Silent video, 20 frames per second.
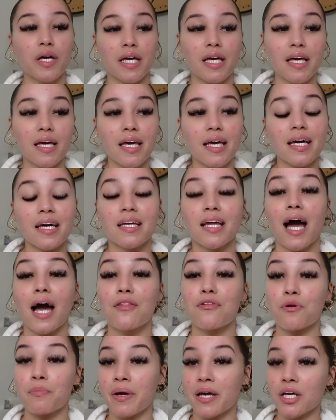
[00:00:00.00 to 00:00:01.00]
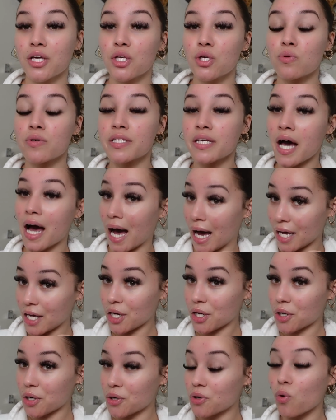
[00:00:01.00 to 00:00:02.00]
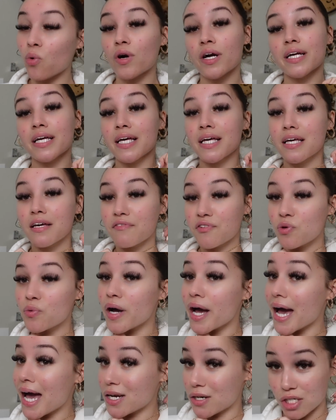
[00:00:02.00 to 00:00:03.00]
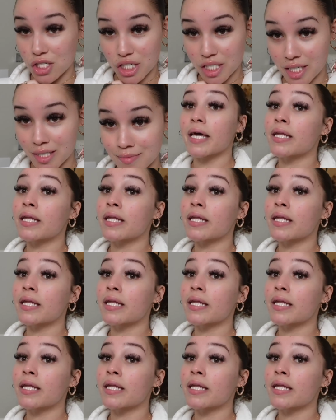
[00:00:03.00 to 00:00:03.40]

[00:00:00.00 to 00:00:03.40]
eat it can either make you tired or it can give you energy